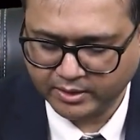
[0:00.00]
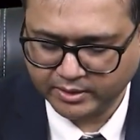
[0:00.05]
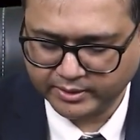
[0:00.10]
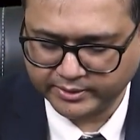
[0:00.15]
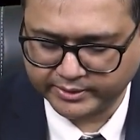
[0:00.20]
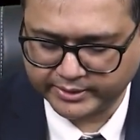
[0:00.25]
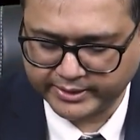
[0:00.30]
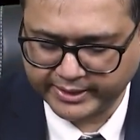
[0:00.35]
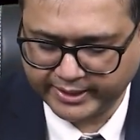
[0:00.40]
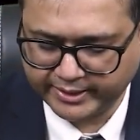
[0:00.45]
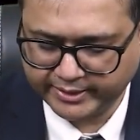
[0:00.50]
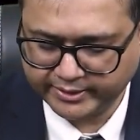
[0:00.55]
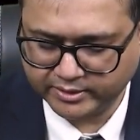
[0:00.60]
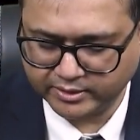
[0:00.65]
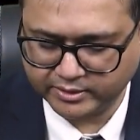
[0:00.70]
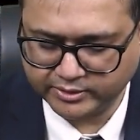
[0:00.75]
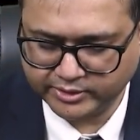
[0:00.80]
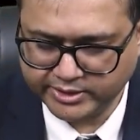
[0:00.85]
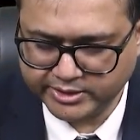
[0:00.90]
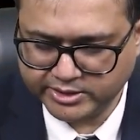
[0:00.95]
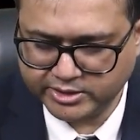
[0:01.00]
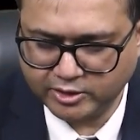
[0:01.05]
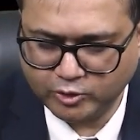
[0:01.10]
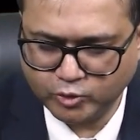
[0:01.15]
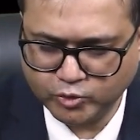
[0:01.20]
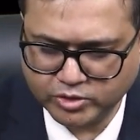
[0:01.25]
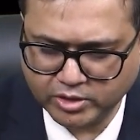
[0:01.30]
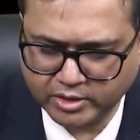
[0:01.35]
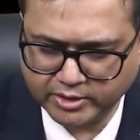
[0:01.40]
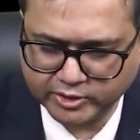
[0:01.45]
that these
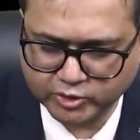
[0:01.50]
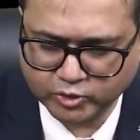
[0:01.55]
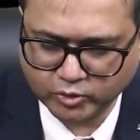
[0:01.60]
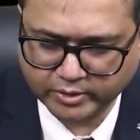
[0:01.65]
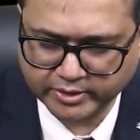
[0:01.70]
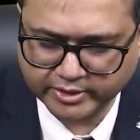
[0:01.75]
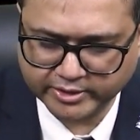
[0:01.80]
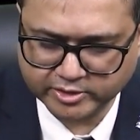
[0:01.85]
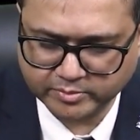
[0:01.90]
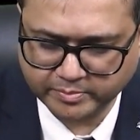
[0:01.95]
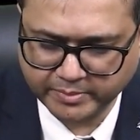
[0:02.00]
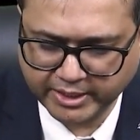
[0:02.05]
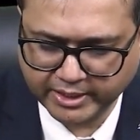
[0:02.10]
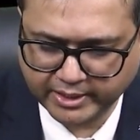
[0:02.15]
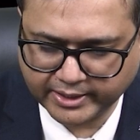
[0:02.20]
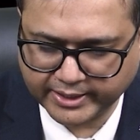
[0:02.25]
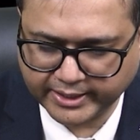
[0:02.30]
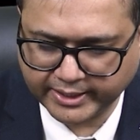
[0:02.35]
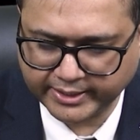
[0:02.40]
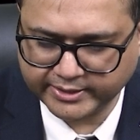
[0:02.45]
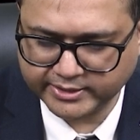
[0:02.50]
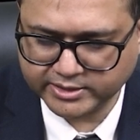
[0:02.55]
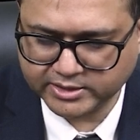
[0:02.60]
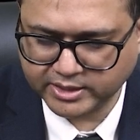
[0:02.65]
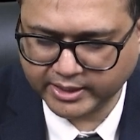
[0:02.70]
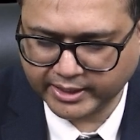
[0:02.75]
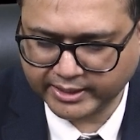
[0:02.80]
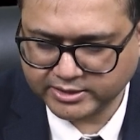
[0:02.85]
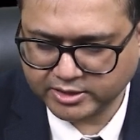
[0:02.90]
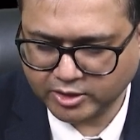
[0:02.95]
delusional disorders may arise
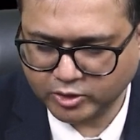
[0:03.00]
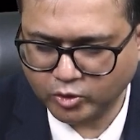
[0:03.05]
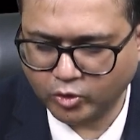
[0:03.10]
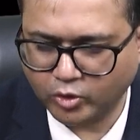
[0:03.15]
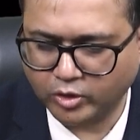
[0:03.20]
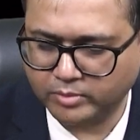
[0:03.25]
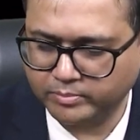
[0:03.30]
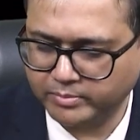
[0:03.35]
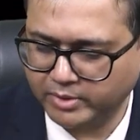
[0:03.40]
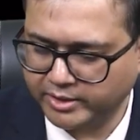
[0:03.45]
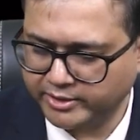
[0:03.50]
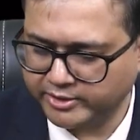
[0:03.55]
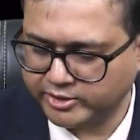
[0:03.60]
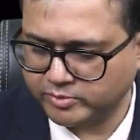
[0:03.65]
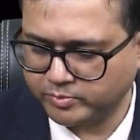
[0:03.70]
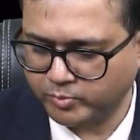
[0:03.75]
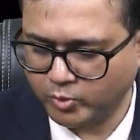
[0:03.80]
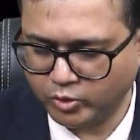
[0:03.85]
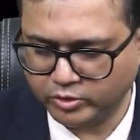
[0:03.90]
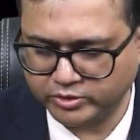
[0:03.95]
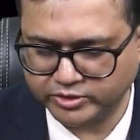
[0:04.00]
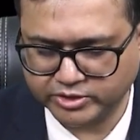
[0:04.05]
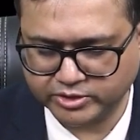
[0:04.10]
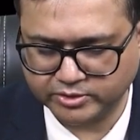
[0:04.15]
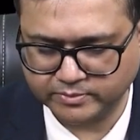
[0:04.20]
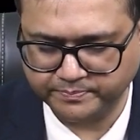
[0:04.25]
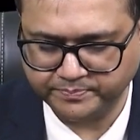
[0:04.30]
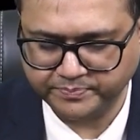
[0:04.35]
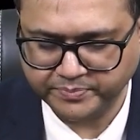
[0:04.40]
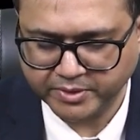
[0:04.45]
as a normal
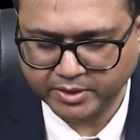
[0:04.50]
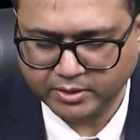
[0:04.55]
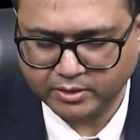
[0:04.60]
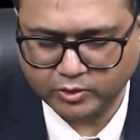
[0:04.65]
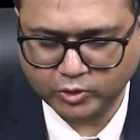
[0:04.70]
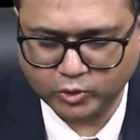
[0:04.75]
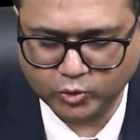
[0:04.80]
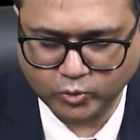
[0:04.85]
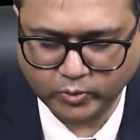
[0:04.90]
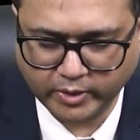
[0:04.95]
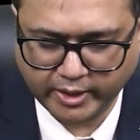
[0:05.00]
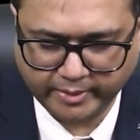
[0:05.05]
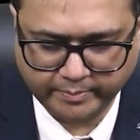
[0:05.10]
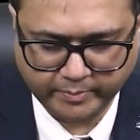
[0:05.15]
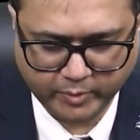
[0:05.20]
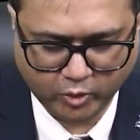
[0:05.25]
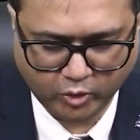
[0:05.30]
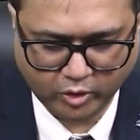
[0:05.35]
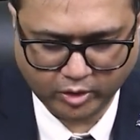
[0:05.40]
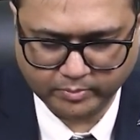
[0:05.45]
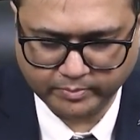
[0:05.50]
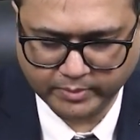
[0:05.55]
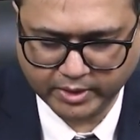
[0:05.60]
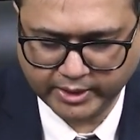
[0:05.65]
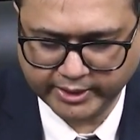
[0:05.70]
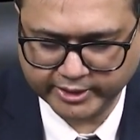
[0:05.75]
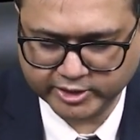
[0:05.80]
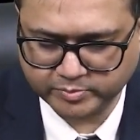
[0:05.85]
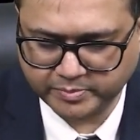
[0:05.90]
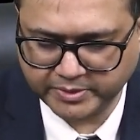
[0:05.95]
response to abnormal
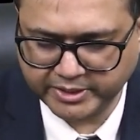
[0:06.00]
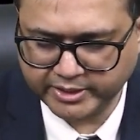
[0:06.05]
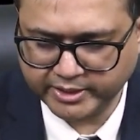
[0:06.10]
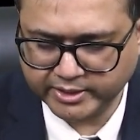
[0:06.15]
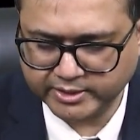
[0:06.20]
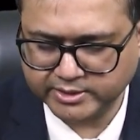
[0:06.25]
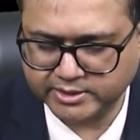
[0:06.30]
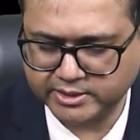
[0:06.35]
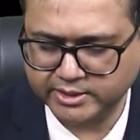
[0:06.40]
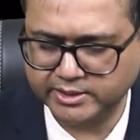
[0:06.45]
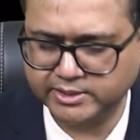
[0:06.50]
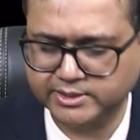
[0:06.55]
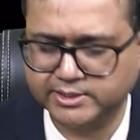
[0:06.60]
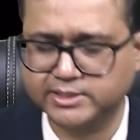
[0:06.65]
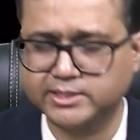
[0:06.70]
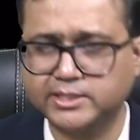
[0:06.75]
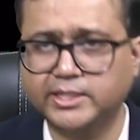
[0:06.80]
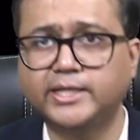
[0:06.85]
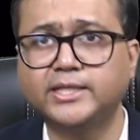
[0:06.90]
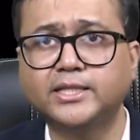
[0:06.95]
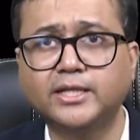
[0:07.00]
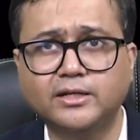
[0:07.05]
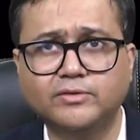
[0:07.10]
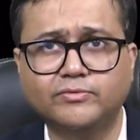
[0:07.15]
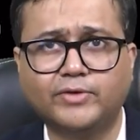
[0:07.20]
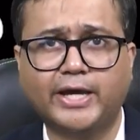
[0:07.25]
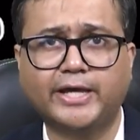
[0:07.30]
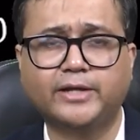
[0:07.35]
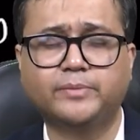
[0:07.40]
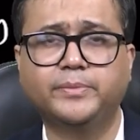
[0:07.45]
experiences in the
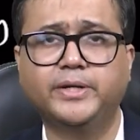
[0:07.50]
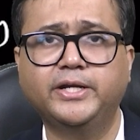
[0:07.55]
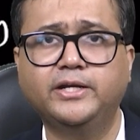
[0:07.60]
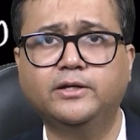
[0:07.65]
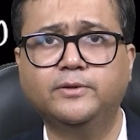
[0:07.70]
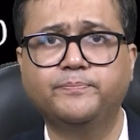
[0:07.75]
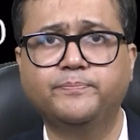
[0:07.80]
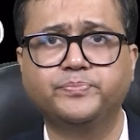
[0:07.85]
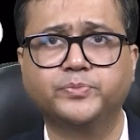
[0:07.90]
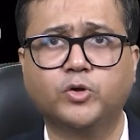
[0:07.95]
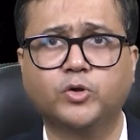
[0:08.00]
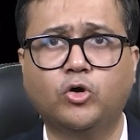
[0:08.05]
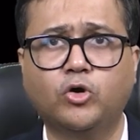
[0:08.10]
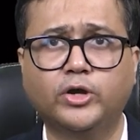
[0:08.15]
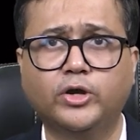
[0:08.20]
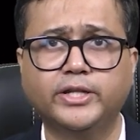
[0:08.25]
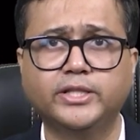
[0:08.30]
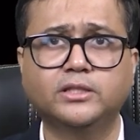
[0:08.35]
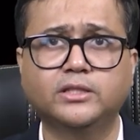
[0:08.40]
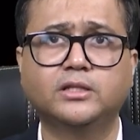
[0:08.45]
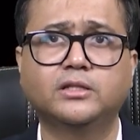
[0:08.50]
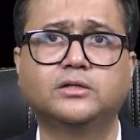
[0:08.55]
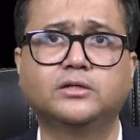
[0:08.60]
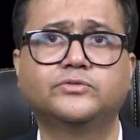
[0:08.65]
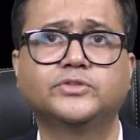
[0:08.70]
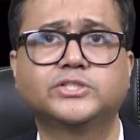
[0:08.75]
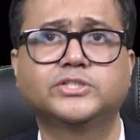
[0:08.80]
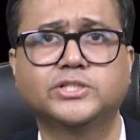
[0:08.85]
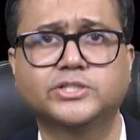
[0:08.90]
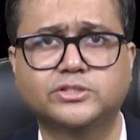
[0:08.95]
environment or in the
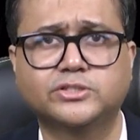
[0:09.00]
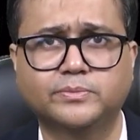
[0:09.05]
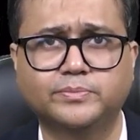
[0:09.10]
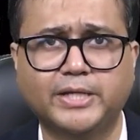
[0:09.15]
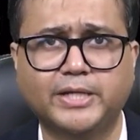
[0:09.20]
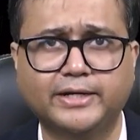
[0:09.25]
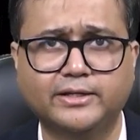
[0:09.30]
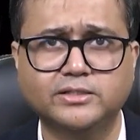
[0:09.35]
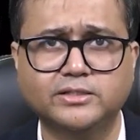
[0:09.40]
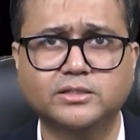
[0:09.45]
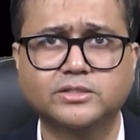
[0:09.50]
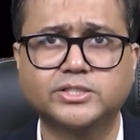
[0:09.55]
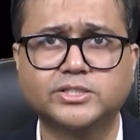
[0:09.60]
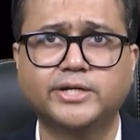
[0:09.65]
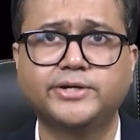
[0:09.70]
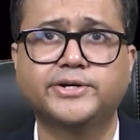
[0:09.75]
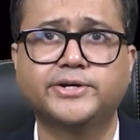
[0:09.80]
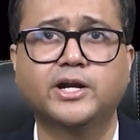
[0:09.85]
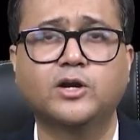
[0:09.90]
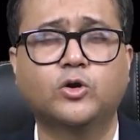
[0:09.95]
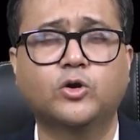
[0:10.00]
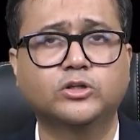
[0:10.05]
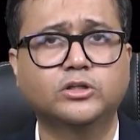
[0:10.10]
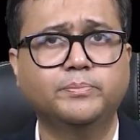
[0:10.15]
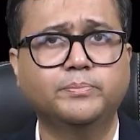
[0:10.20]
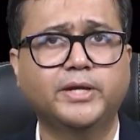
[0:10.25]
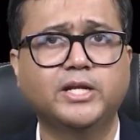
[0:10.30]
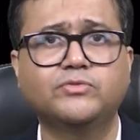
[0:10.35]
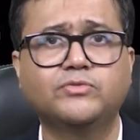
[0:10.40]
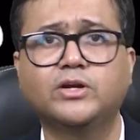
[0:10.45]
nervous system, that is the central or the
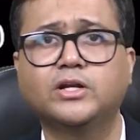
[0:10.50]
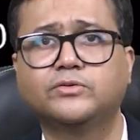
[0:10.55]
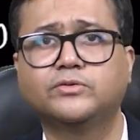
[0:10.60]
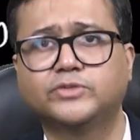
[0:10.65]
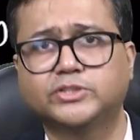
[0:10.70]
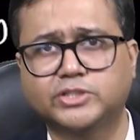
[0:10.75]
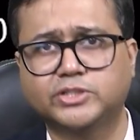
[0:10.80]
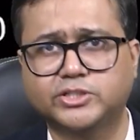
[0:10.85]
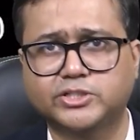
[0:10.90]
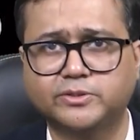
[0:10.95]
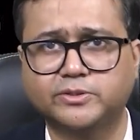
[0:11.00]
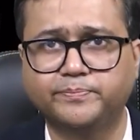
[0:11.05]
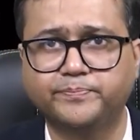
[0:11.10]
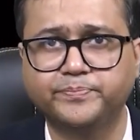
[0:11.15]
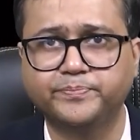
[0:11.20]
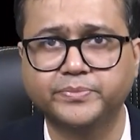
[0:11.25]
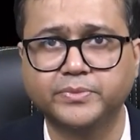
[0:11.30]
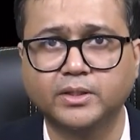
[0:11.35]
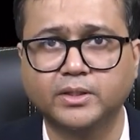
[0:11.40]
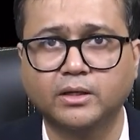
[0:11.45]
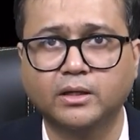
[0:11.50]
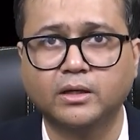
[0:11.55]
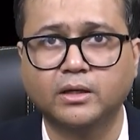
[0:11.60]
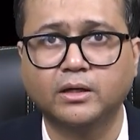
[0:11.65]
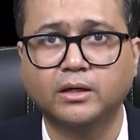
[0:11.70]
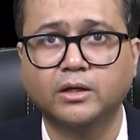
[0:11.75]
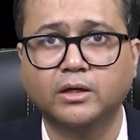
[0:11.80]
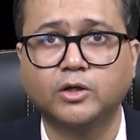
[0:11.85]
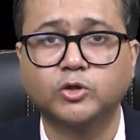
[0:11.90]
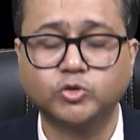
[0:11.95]
peripheral nervous system.
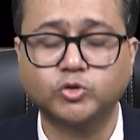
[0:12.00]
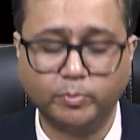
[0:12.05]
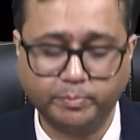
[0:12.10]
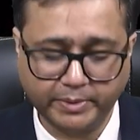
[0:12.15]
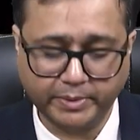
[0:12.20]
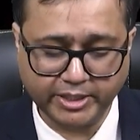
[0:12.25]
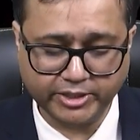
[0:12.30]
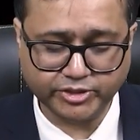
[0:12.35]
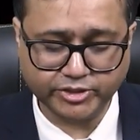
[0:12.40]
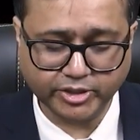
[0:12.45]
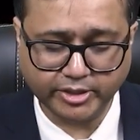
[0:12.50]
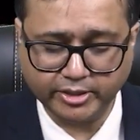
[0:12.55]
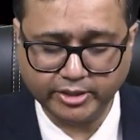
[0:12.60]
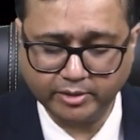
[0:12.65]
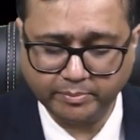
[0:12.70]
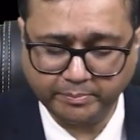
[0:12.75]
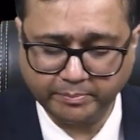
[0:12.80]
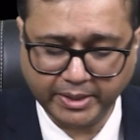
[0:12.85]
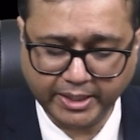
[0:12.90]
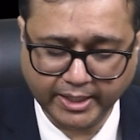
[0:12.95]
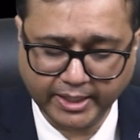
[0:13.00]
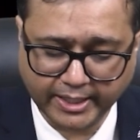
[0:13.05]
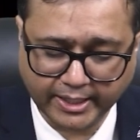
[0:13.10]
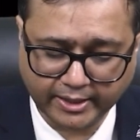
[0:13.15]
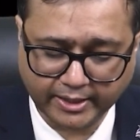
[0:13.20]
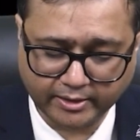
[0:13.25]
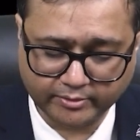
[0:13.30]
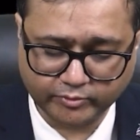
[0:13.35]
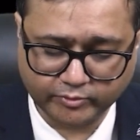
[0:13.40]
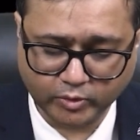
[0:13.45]
So patient may
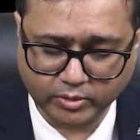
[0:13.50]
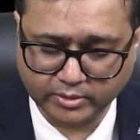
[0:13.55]
have